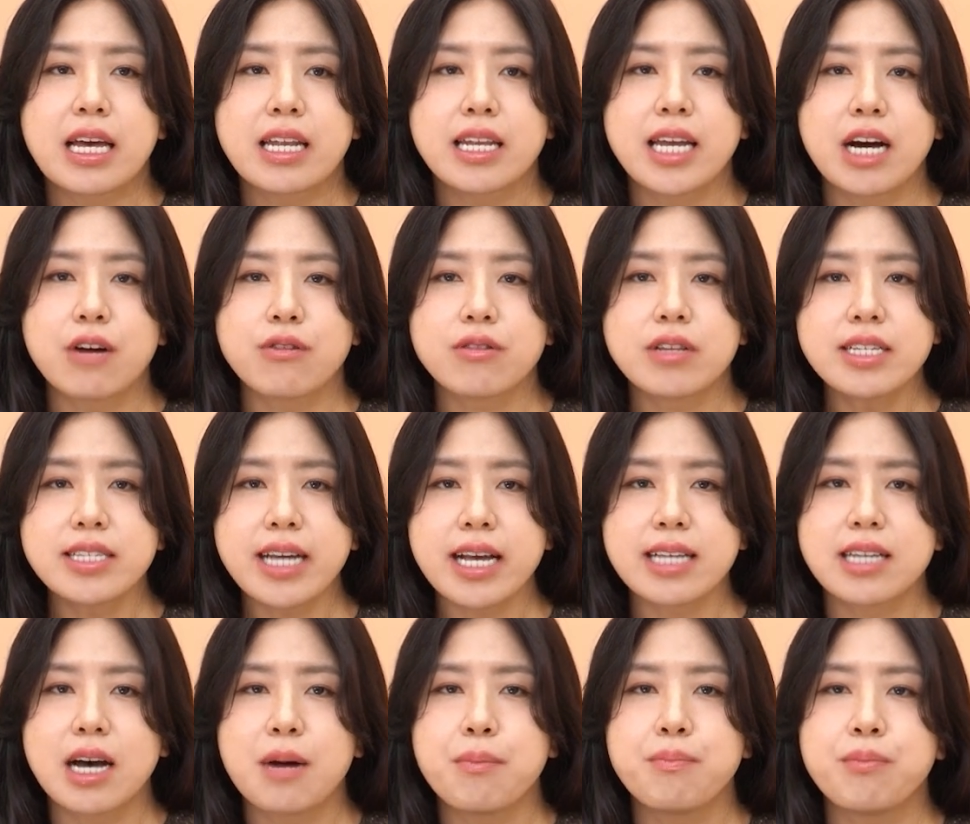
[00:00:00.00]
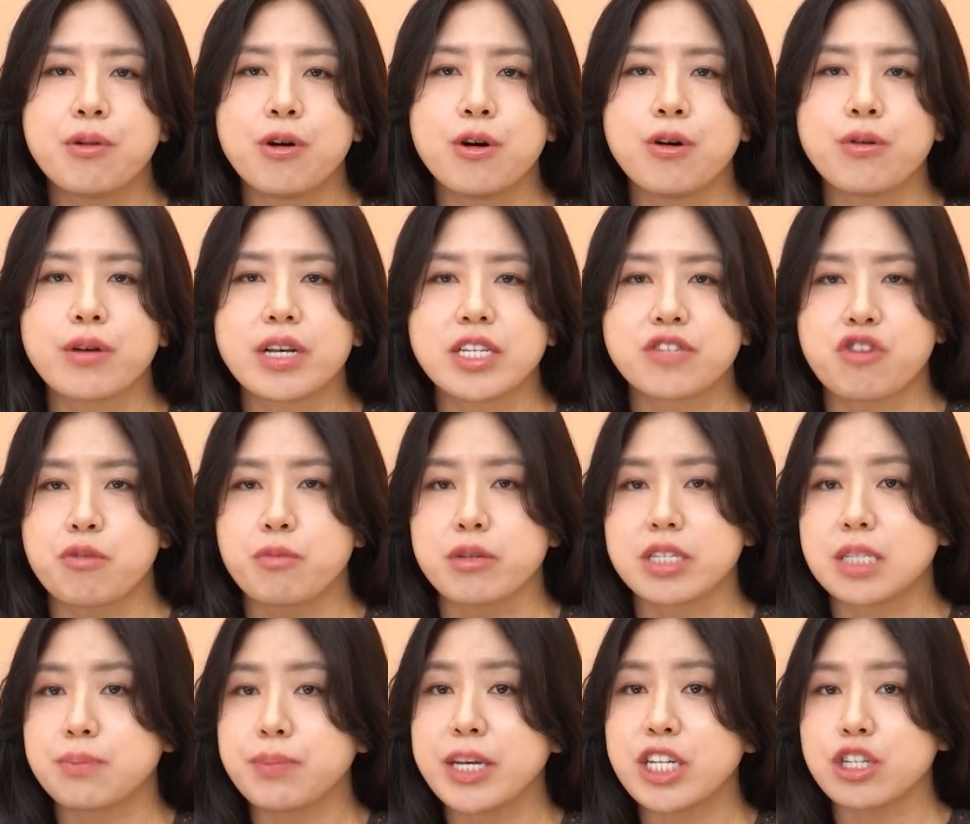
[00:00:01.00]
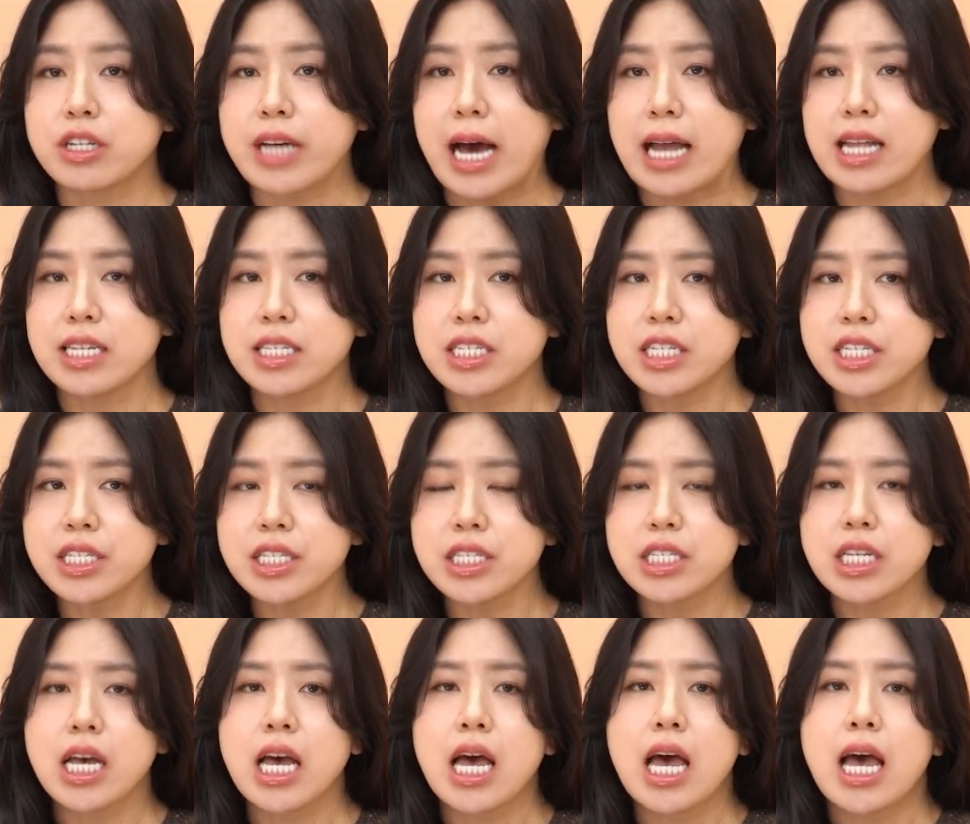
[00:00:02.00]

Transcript: Now, this example is from a speech analysis,